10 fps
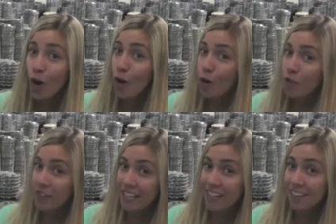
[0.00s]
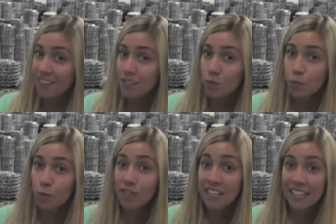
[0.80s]
Over the years,
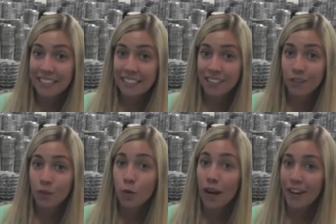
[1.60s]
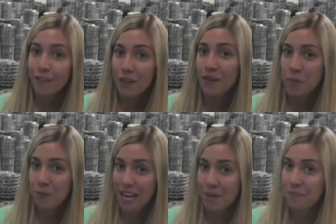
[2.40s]
we've collected quite a few
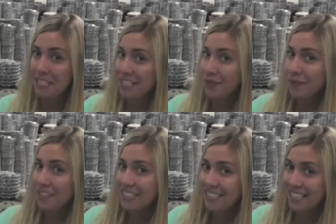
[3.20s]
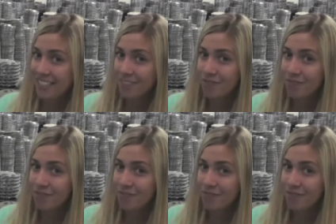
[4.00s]
hubcaps as you can see.